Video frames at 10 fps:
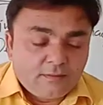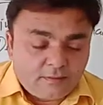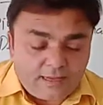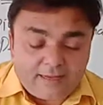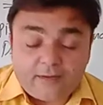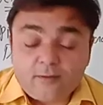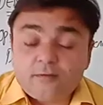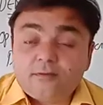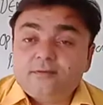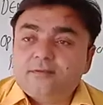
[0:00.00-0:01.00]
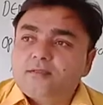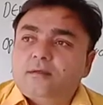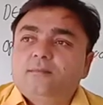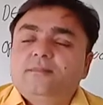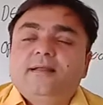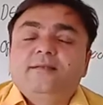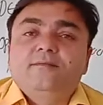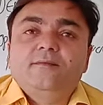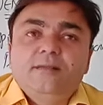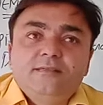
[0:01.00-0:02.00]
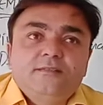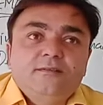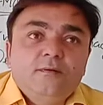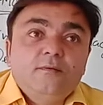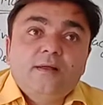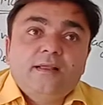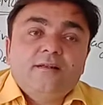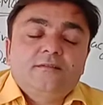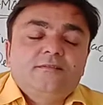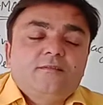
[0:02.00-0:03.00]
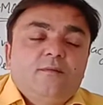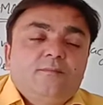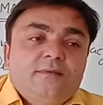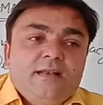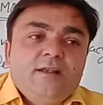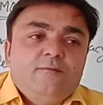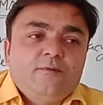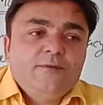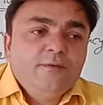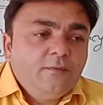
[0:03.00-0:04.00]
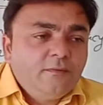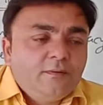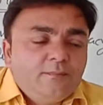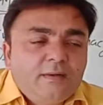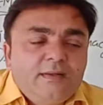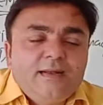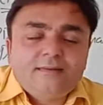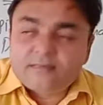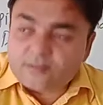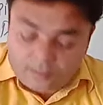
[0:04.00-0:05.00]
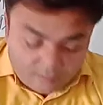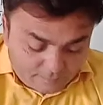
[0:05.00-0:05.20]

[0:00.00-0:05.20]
I cannot stop that voice, I cannot stop train for you, but let's go.